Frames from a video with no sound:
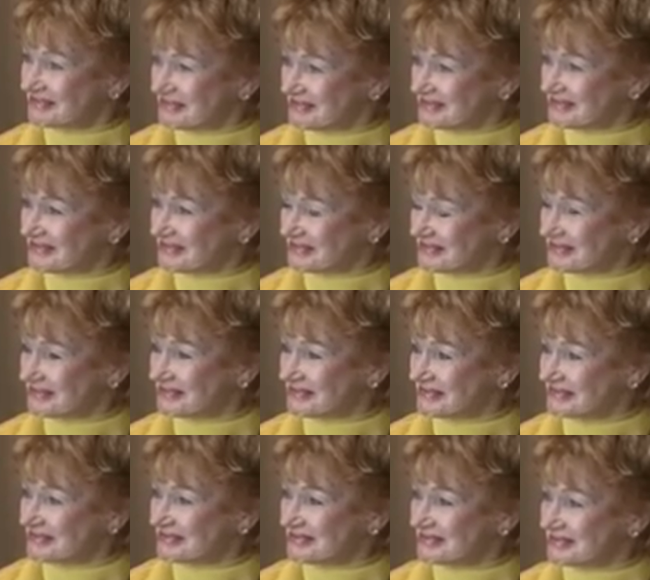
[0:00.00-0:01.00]

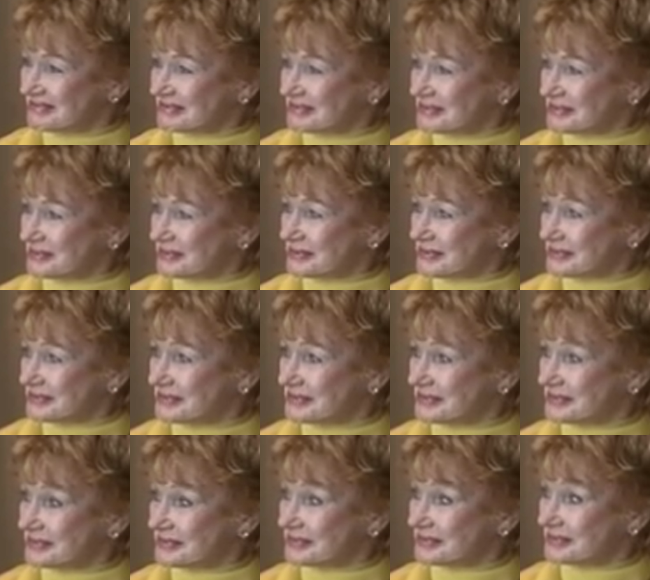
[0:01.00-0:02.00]

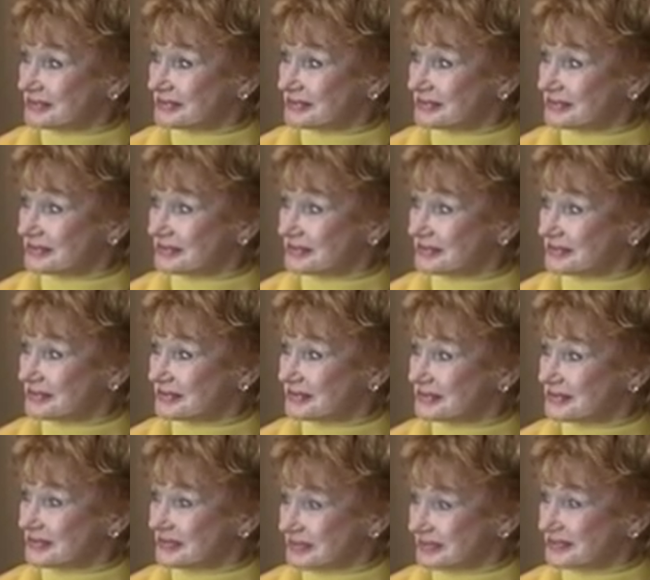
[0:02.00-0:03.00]

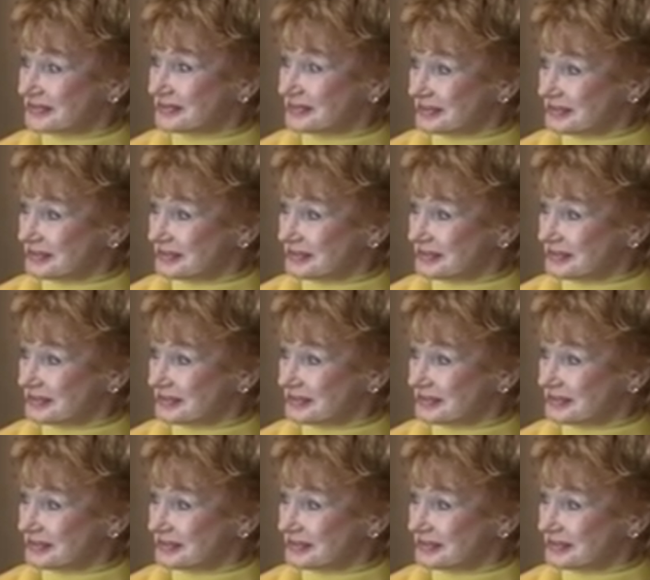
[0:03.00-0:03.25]
(not speaking)